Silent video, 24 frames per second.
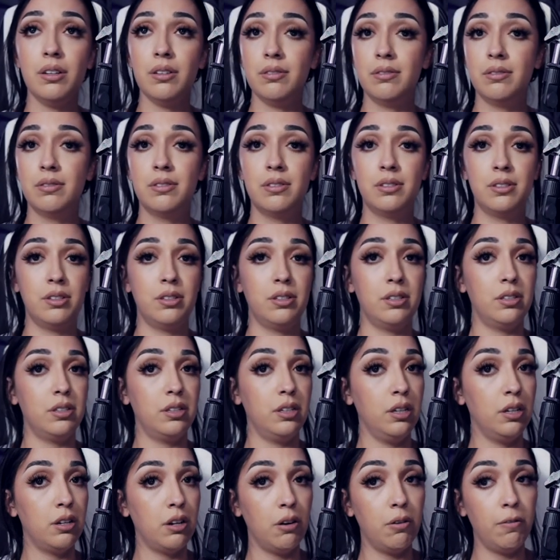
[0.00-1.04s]

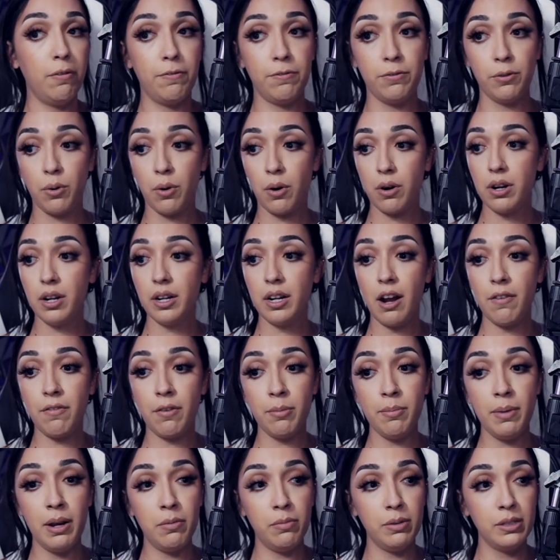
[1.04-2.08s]
Florida
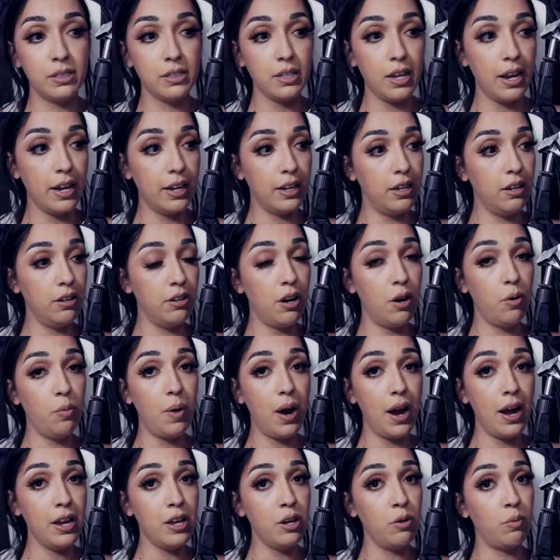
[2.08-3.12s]
government was like, you know
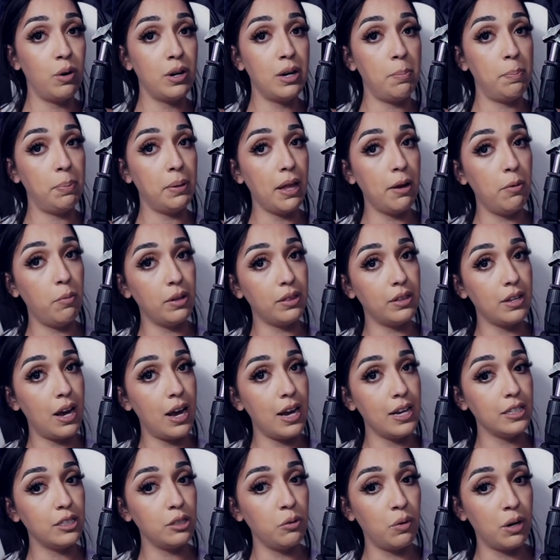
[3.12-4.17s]
what? You want to play with
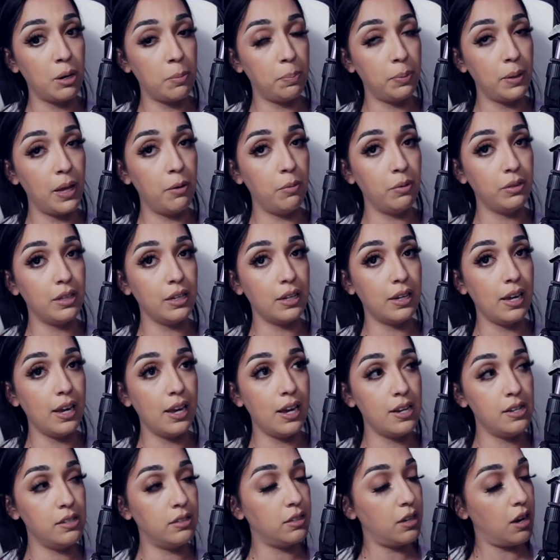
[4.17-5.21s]
us? You want to play with the
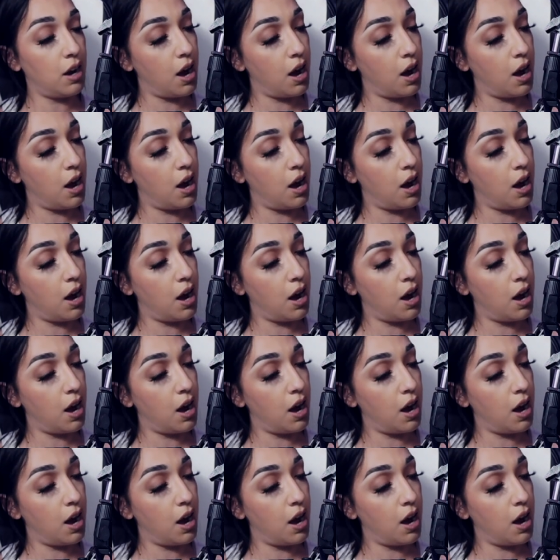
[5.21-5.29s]
kids?